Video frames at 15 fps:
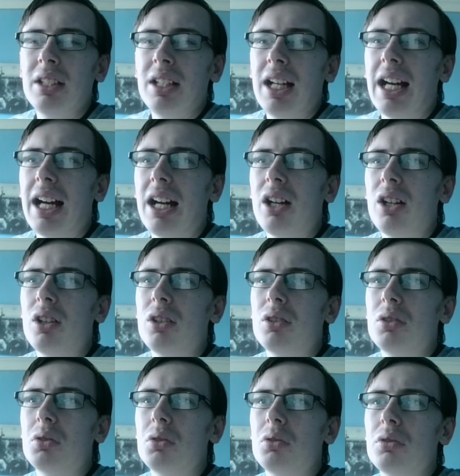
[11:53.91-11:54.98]

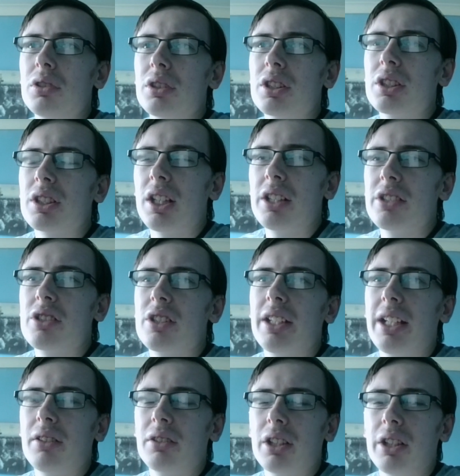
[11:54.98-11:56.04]
how such an
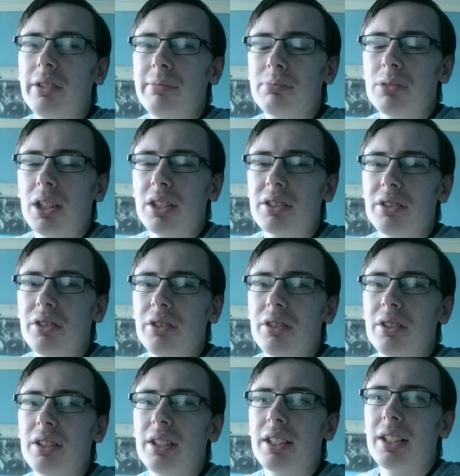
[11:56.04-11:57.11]
outgoing president
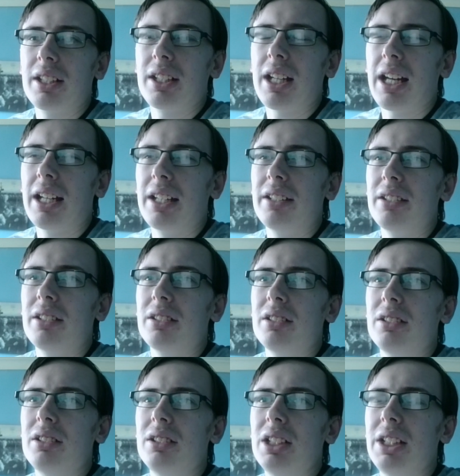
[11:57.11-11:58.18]
can
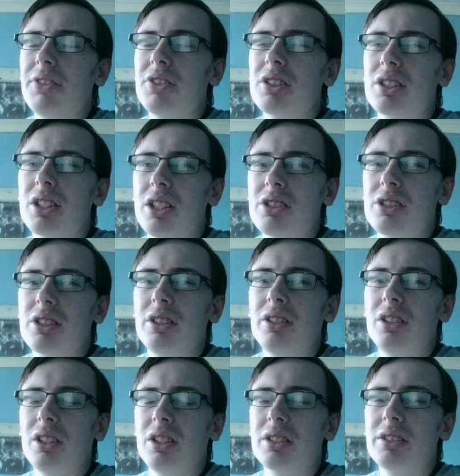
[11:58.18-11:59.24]
leave such a
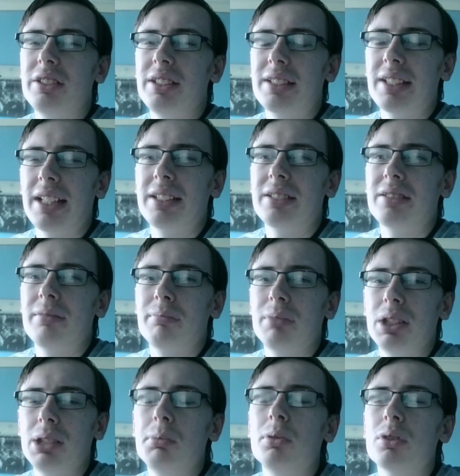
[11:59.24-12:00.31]
nasty taste in
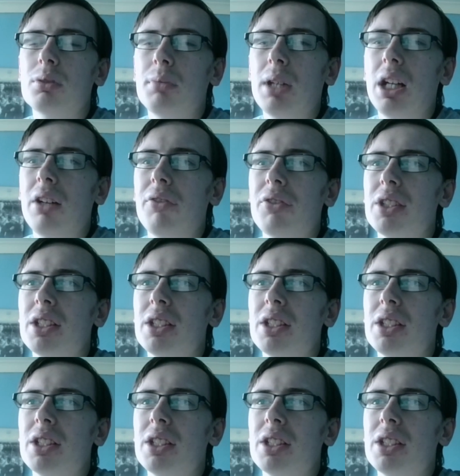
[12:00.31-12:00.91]
people's mouths.